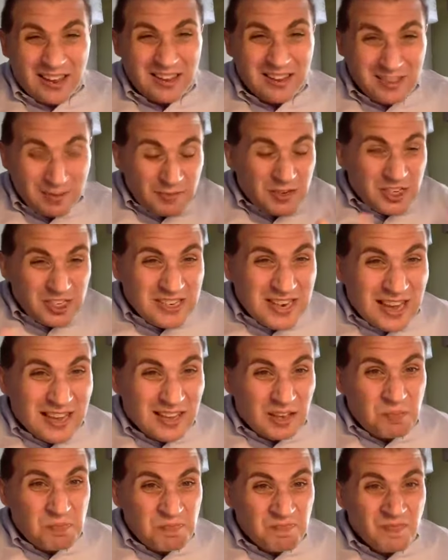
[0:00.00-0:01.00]
let me just tell you,
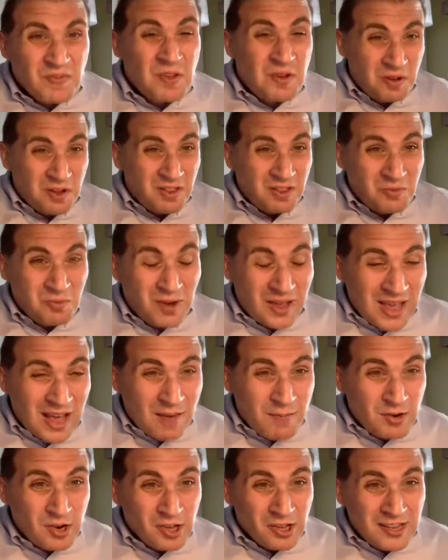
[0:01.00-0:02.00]
the way I'm
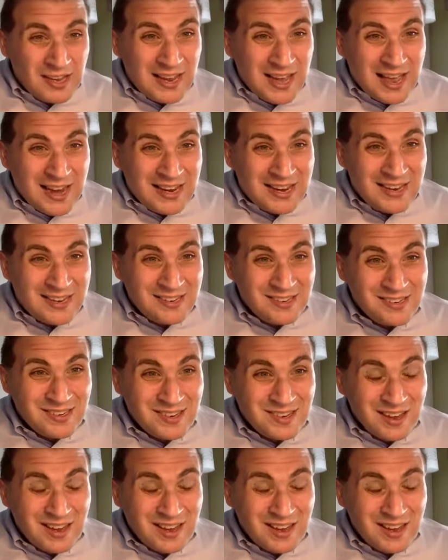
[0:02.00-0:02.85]
looking at it is,